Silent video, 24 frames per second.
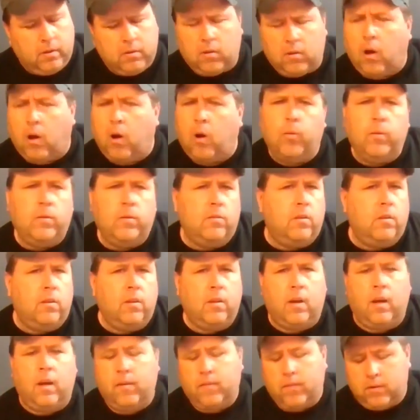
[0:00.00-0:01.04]
He's always in
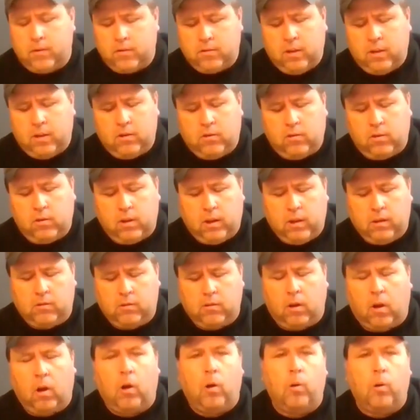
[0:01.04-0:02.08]
the conversation. He's